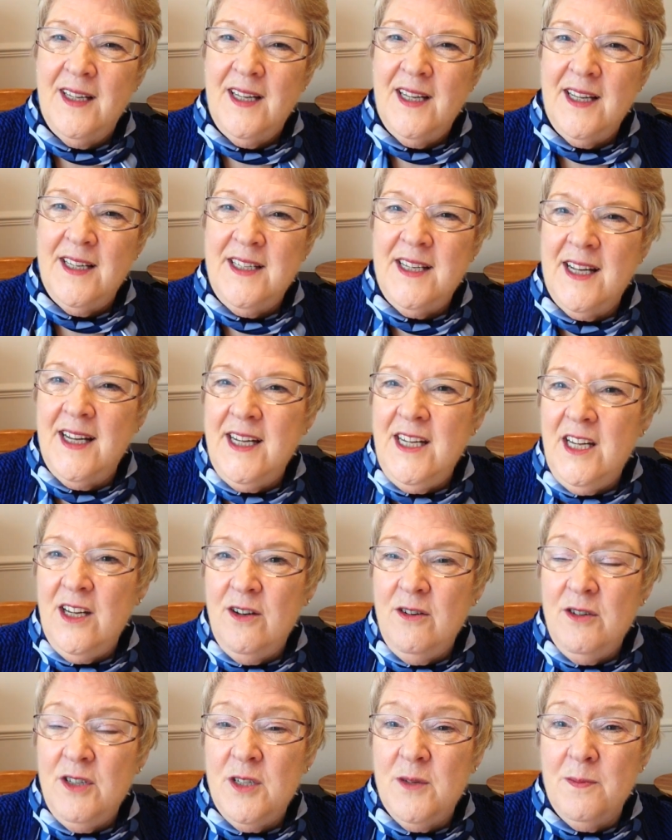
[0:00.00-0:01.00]
And I
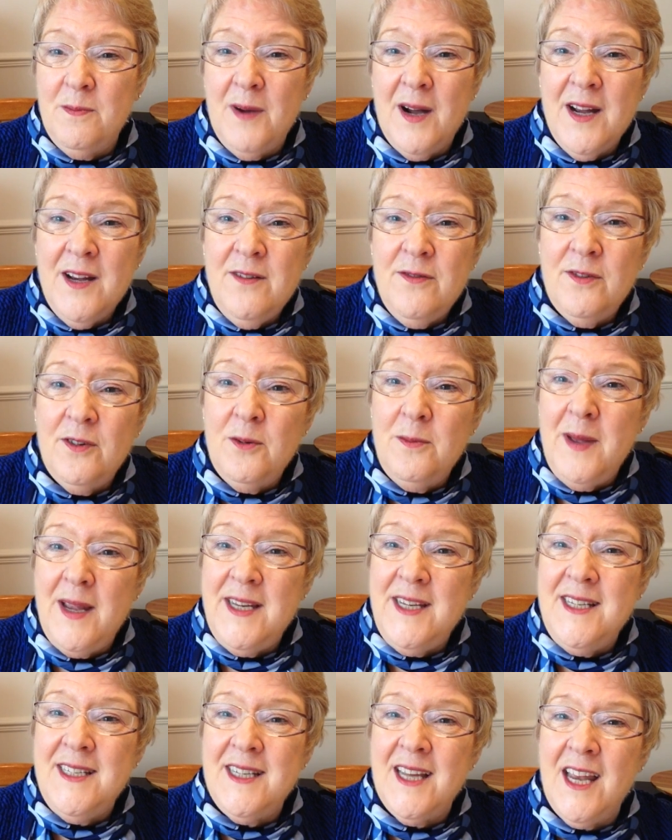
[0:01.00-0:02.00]
used mindful
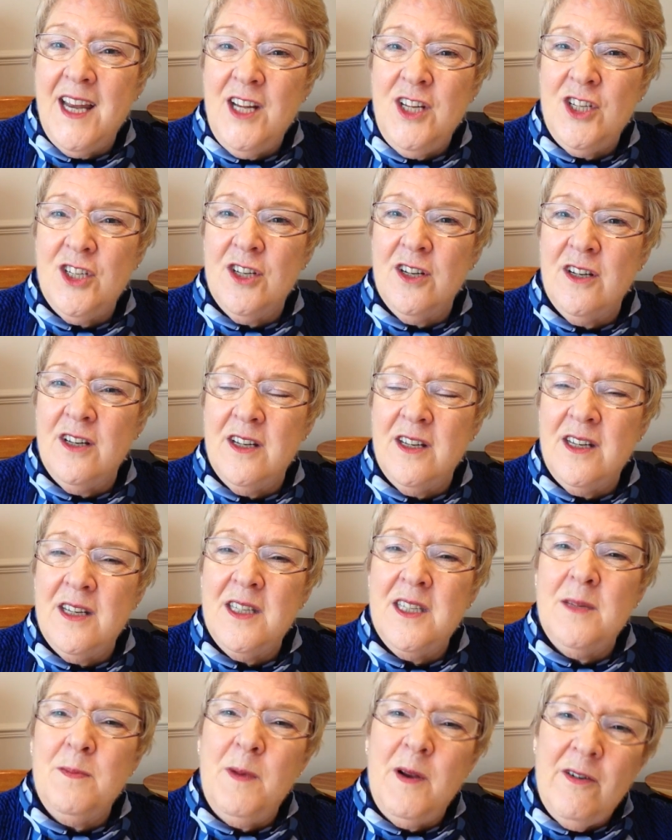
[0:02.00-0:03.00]
meditation and a
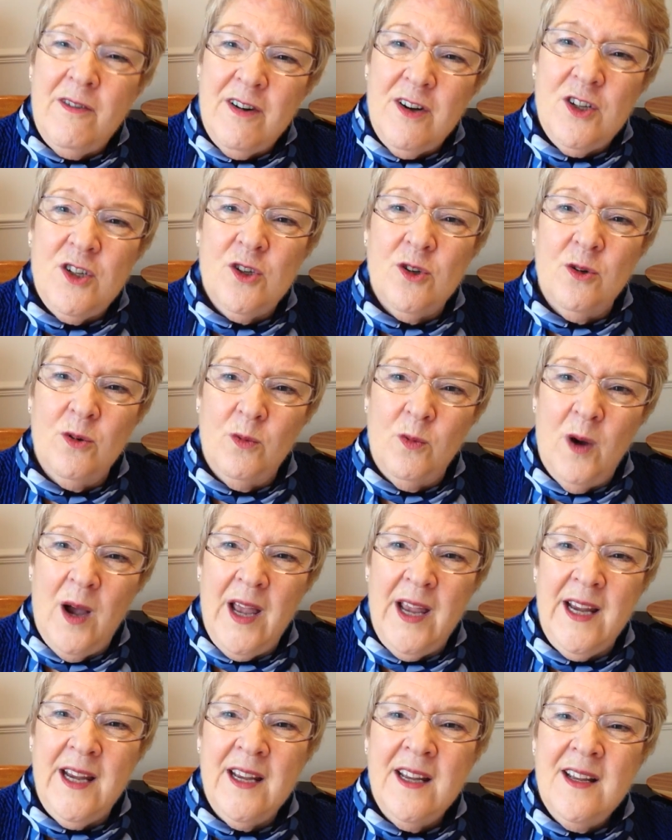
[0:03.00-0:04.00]
spiritual
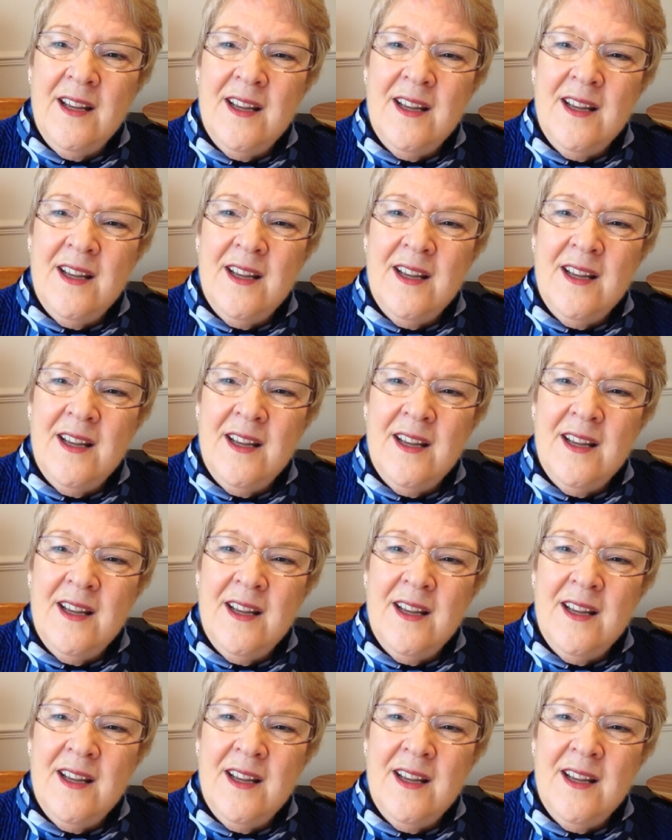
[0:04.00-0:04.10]
way